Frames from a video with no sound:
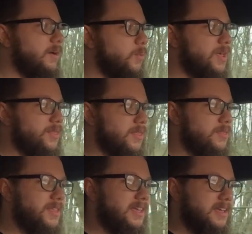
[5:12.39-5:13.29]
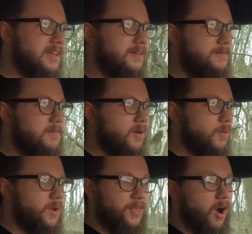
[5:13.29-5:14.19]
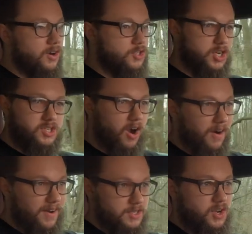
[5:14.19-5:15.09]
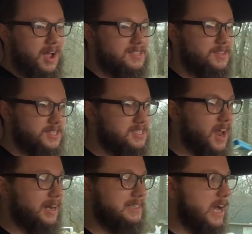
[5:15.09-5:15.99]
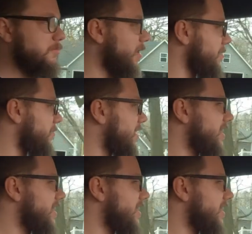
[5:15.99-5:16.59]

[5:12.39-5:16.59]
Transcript: with our exhaust and the stock downpipe,